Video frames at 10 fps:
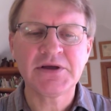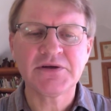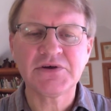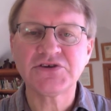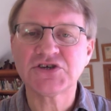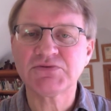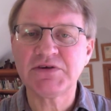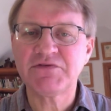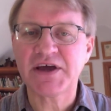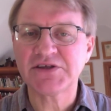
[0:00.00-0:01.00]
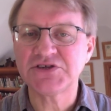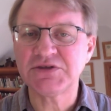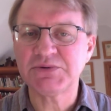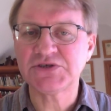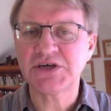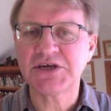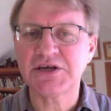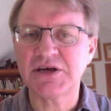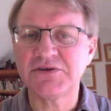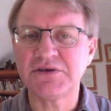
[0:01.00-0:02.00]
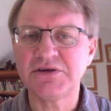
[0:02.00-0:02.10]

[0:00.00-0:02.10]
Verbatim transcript: Those three factors in particular,